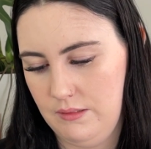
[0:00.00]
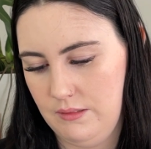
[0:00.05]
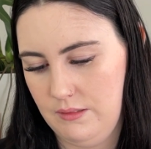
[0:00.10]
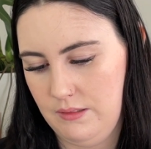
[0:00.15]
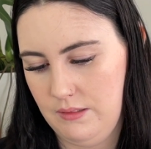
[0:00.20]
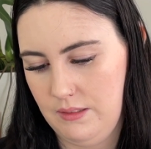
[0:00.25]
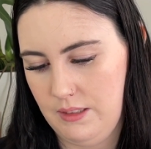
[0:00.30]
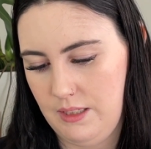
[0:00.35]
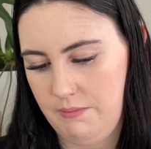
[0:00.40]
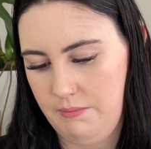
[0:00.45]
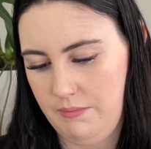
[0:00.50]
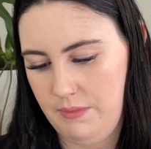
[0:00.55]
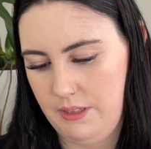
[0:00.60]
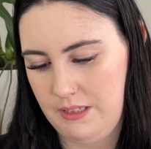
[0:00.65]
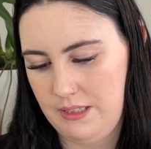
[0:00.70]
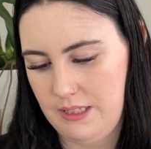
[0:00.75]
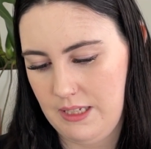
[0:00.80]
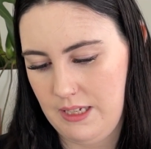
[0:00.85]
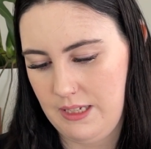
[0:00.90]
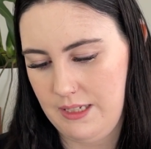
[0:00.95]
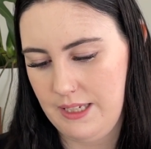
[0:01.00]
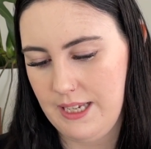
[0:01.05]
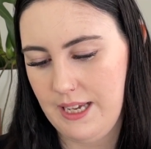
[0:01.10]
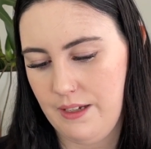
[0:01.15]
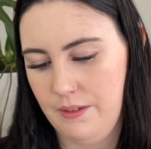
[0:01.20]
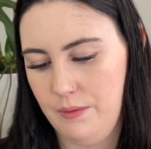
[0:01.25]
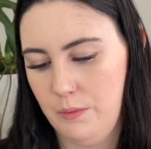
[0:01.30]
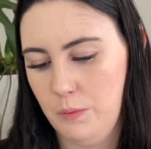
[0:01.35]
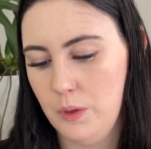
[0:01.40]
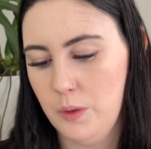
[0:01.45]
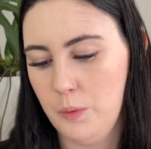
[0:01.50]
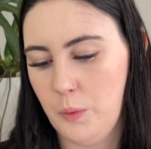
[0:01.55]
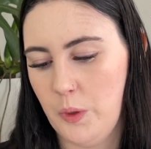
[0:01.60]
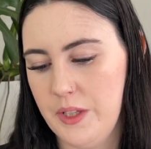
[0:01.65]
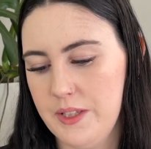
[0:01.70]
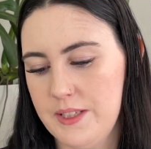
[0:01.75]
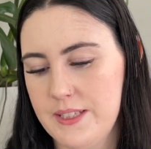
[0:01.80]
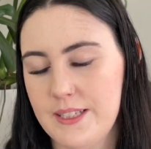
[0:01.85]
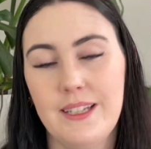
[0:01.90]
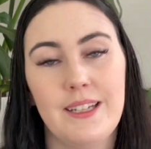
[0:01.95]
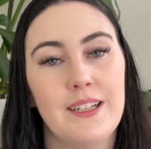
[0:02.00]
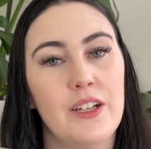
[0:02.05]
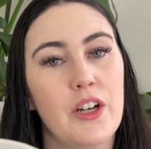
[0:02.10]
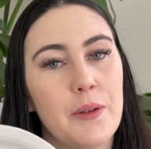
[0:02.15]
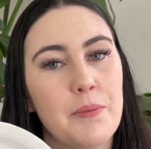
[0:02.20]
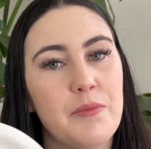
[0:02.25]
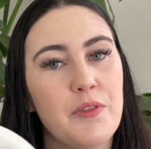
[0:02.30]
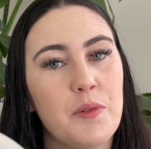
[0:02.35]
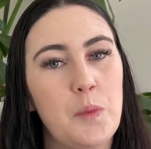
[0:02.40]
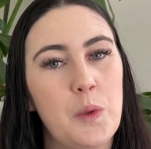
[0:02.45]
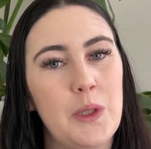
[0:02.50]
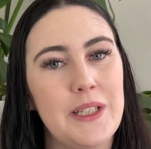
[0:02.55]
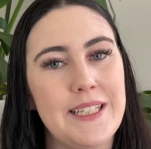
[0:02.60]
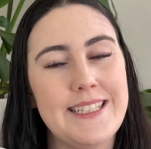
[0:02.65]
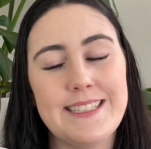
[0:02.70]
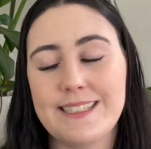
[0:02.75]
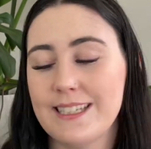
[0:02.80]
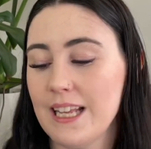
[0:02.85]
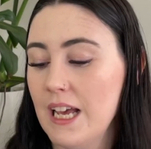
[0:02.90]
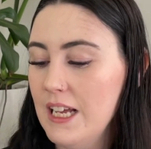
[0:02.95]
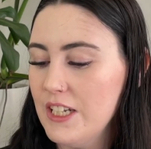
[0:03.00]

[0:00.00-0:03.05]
Let me see. Yeah, Woolworths. Got them from Woolies.